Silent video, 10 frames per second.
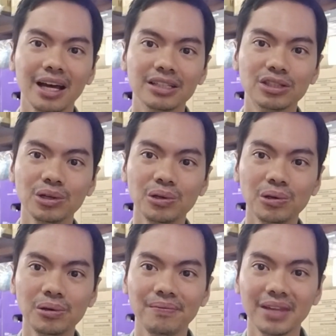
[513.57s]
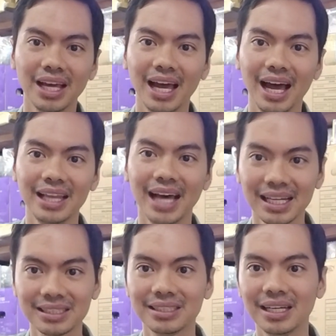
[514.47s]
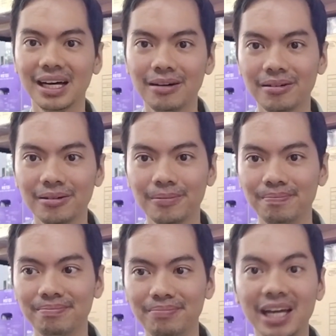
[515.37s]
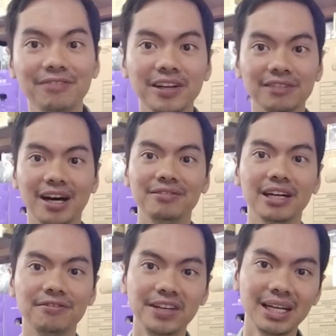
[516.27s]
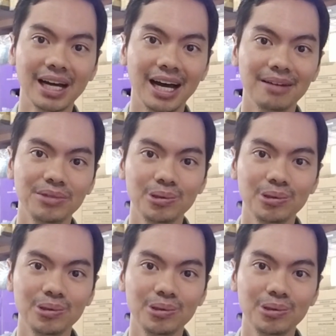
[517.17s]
So that's the benefit of having a VKAM.